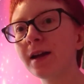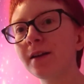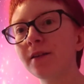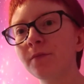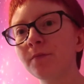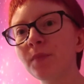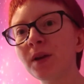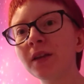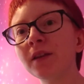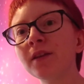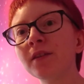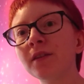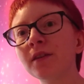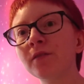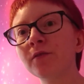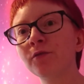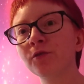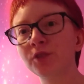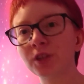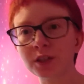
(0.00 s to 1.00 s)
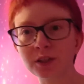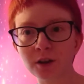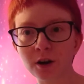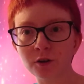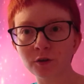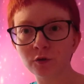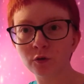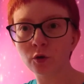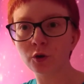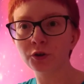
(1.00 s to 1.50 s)
is mainly there for
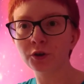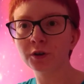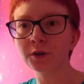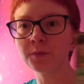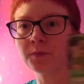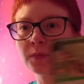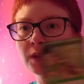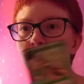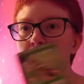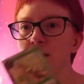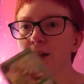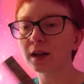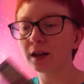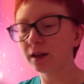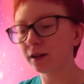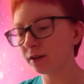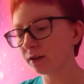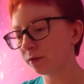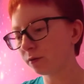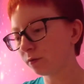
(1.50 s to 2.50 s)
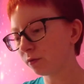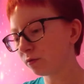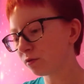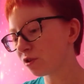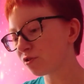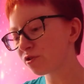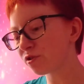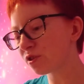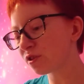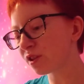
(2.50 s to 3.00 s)
discard fodder.
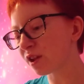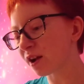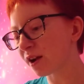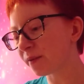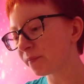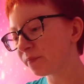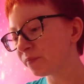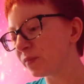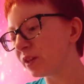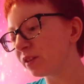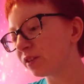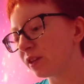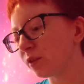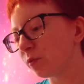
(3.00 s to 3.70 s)
Other than that, it's a